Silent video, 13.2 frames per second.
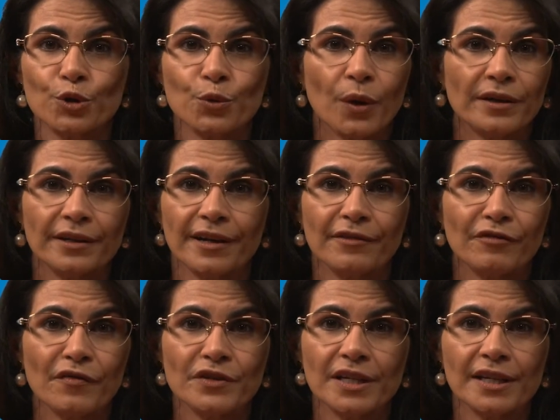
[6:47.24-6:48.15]

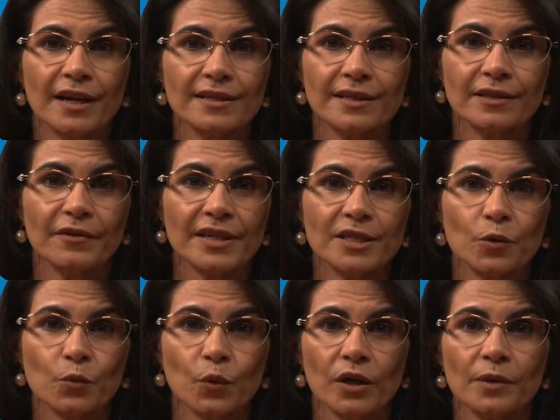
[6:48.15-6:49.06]
250 years in the
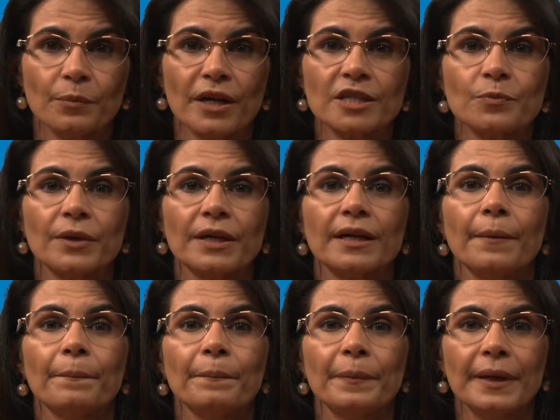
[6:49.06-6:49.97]
Western world must be
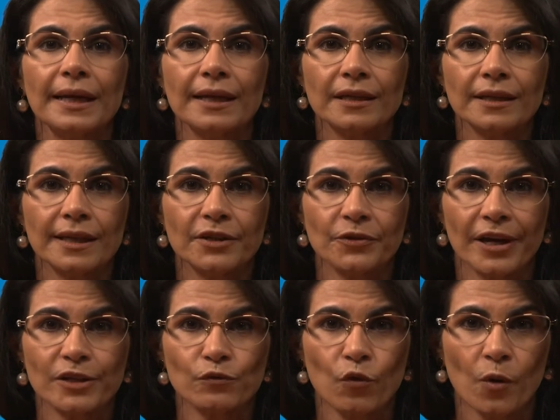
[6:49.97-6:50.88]
completely
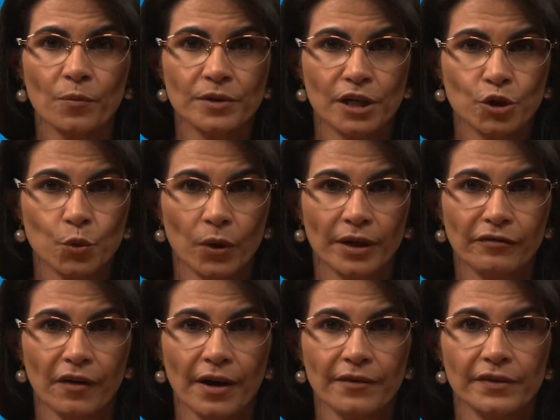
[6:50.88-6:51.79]
transformed in
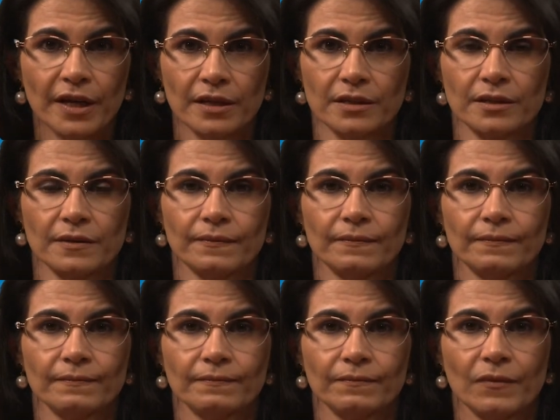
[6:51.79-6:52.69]
25 years.
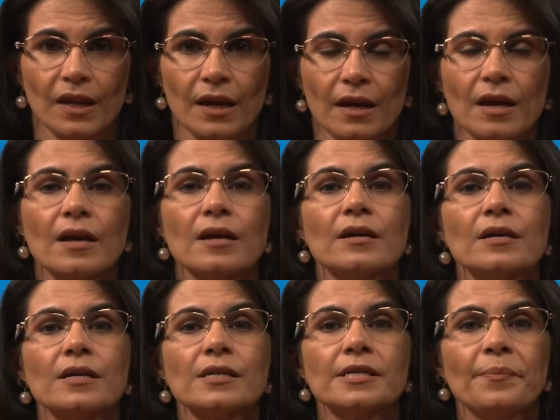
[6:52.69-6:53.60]

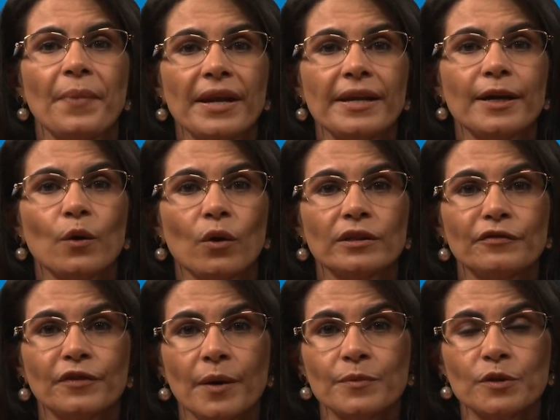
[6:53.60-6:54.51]
Depending on the
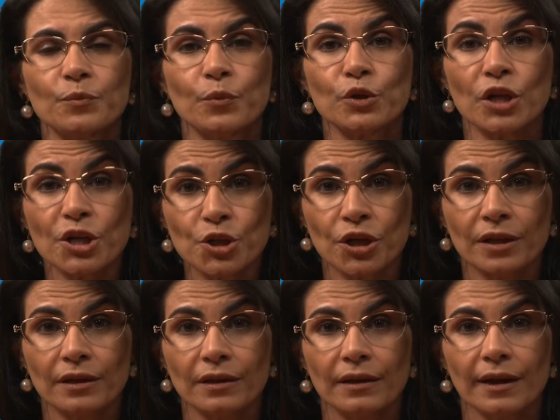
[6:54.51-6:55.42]
firm's
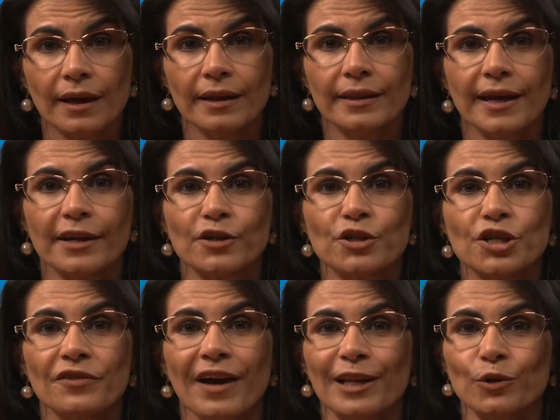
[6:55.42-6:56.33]
position in the
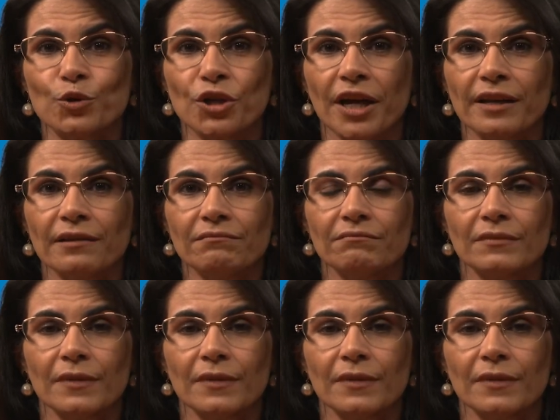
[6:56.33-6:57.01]
energy value chain,